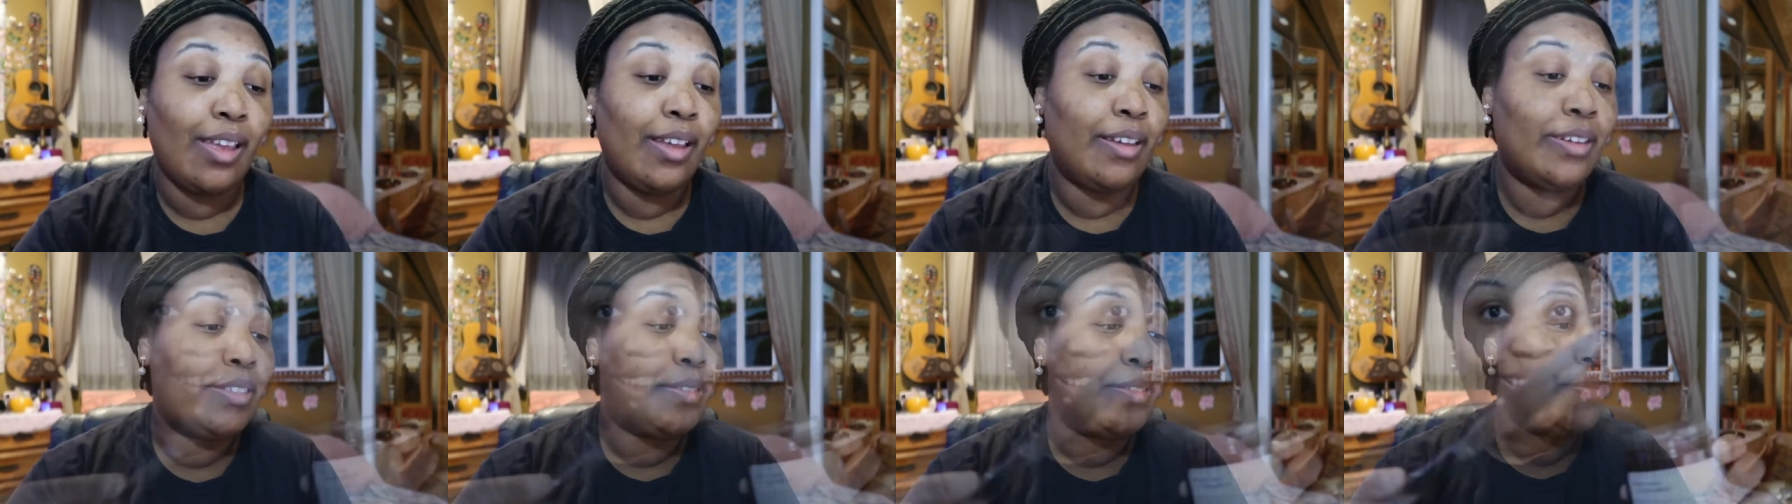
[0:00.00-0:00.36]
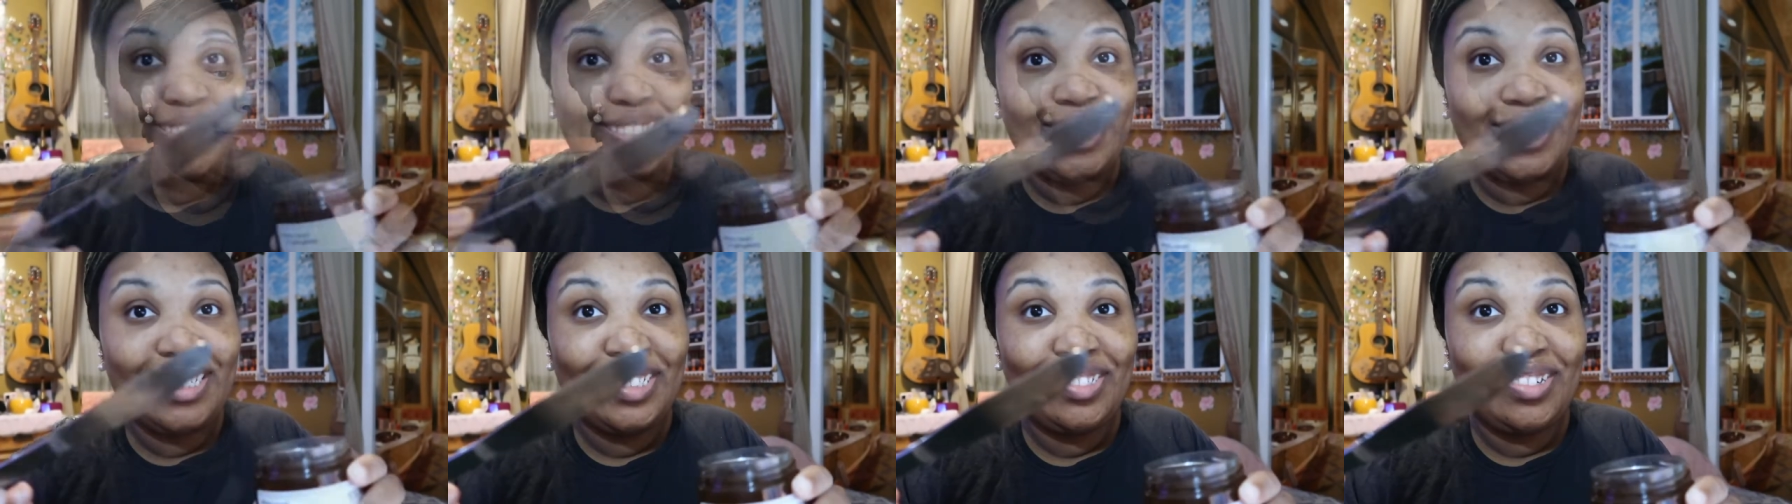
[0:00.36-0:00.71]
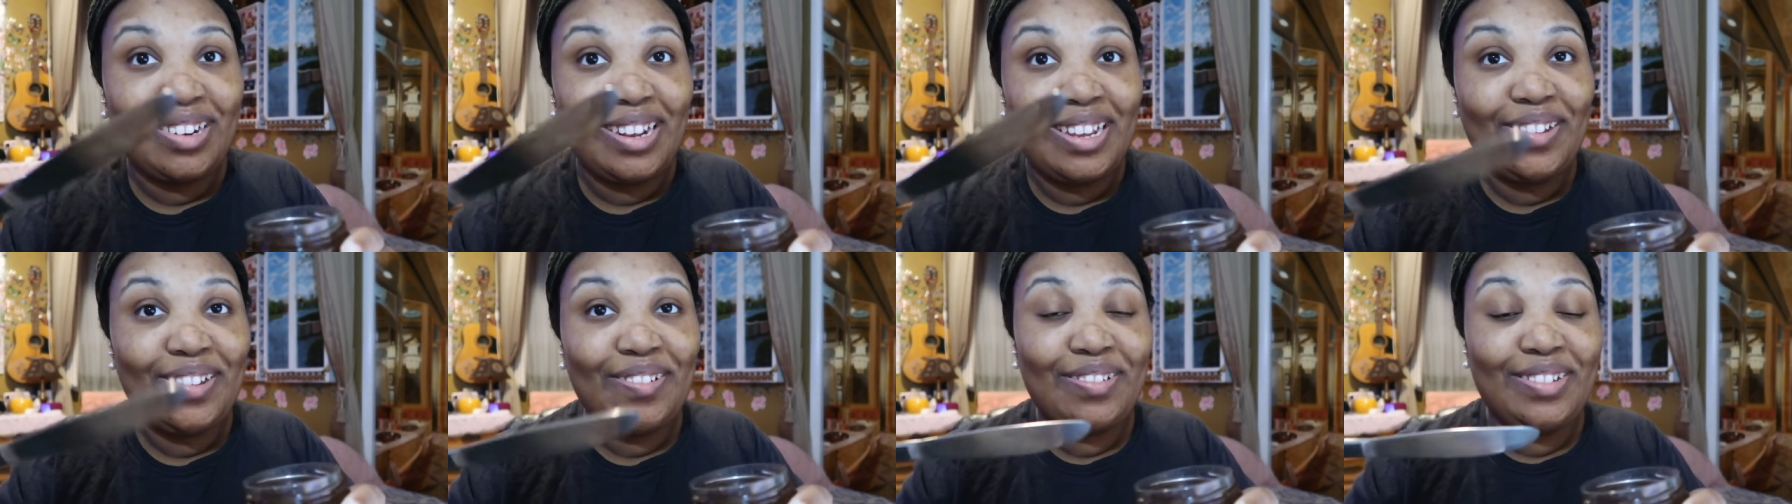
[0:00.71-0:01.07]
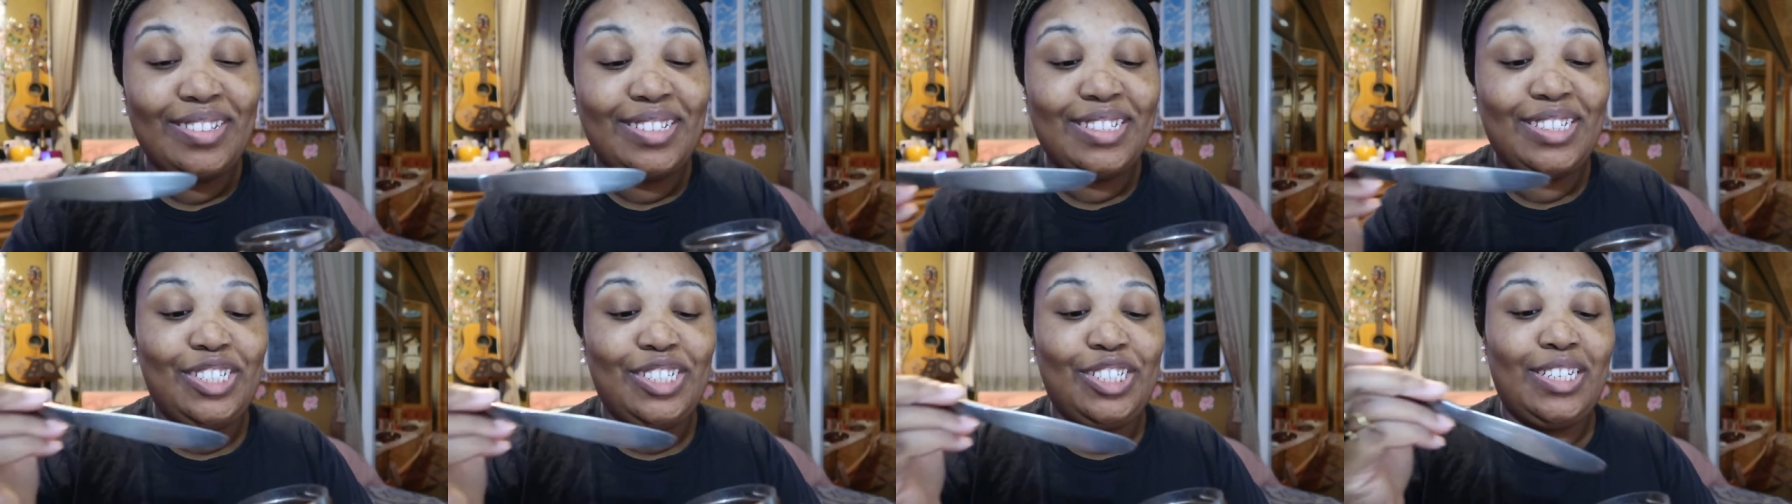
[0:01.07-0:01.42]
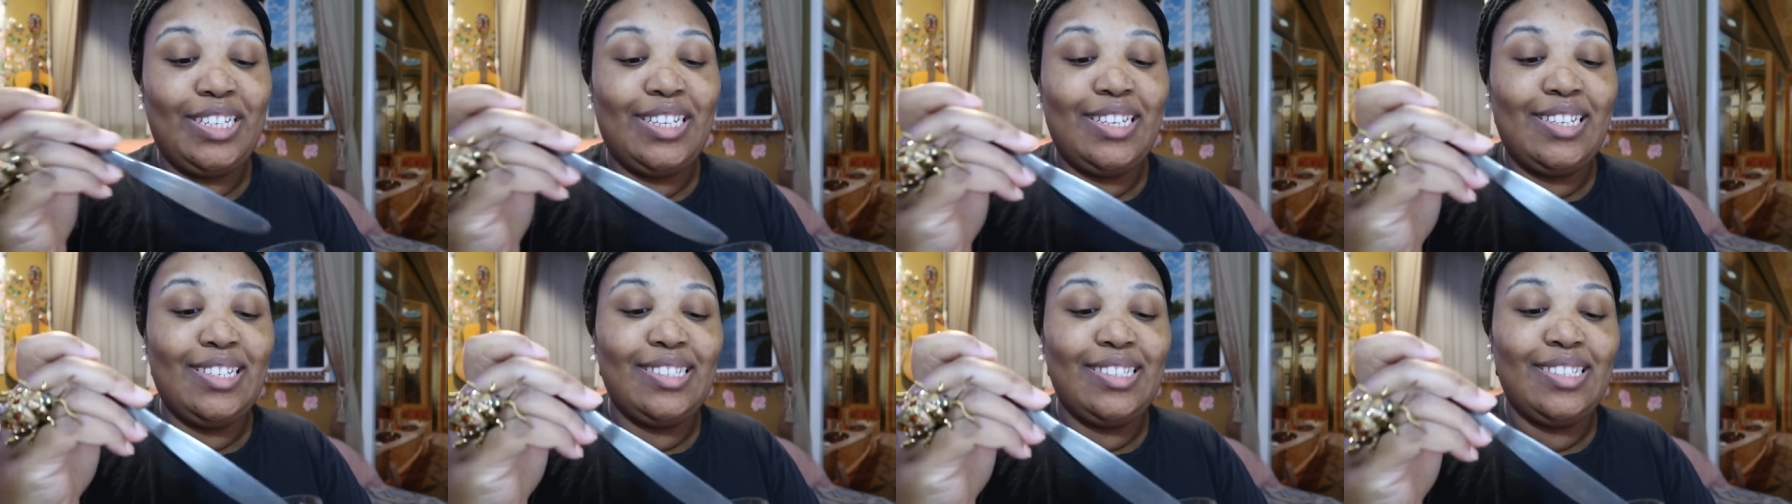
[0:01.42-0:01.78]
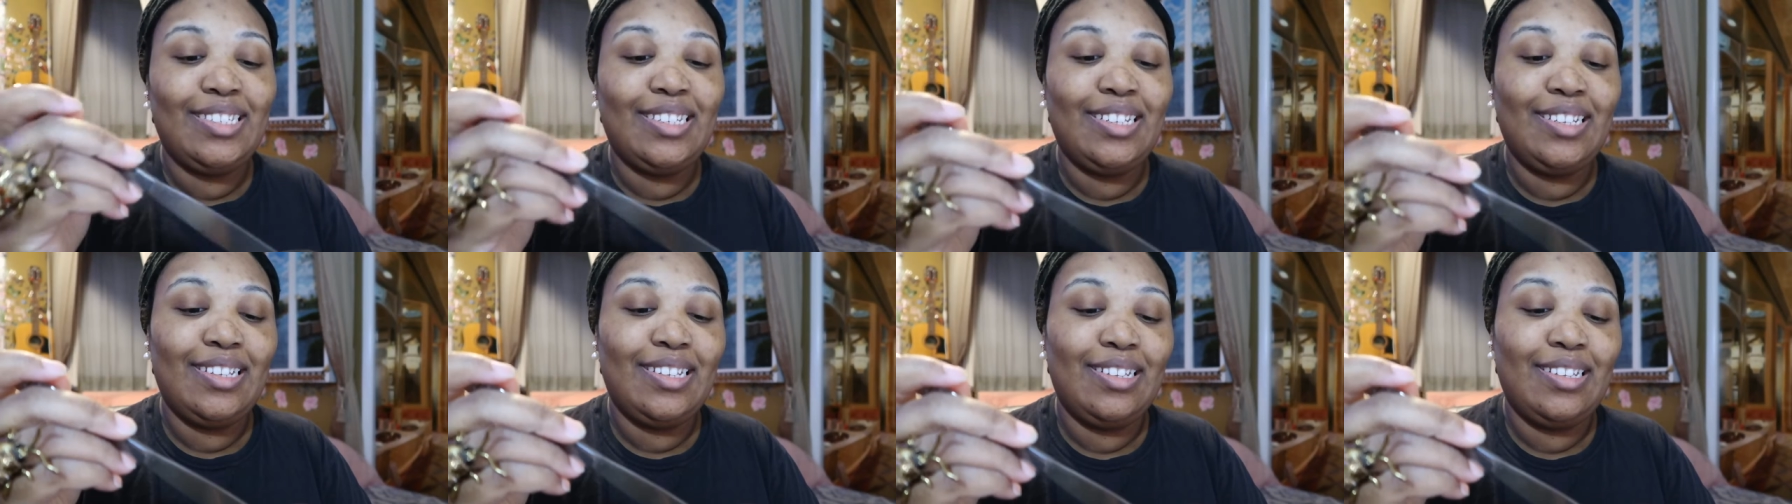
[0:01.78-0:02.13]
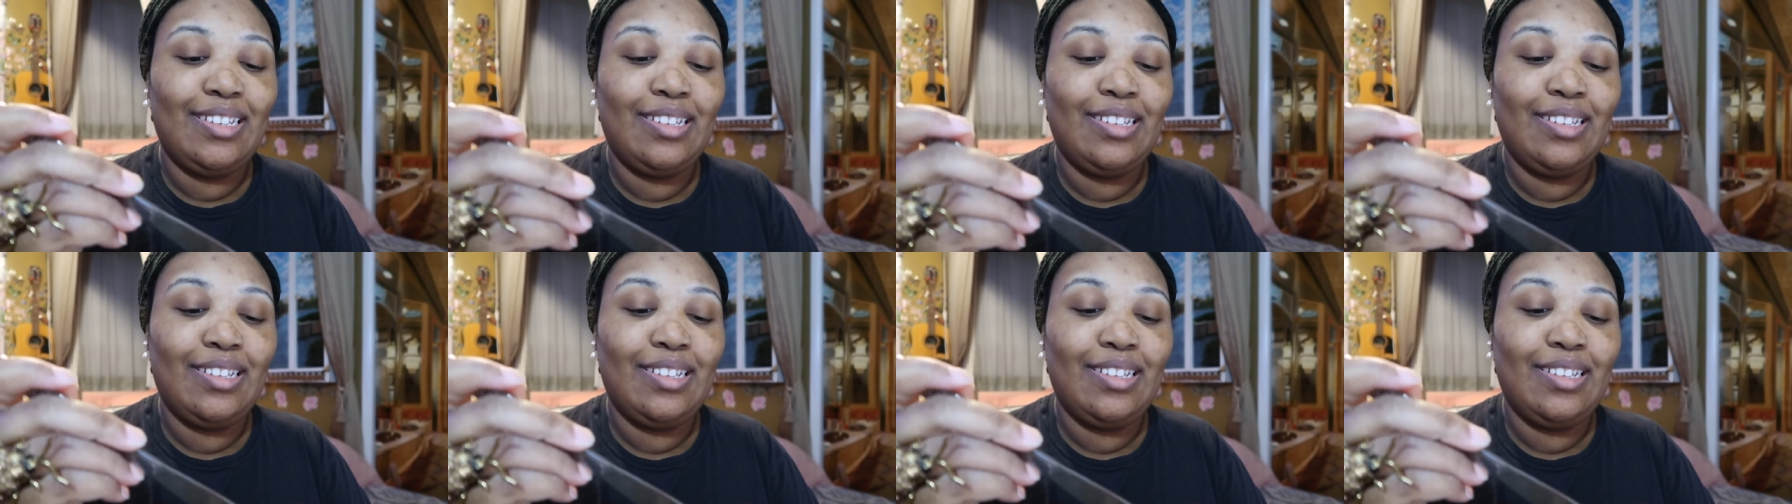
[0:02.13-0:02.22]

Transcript: Okay, so let's try it on the cheese.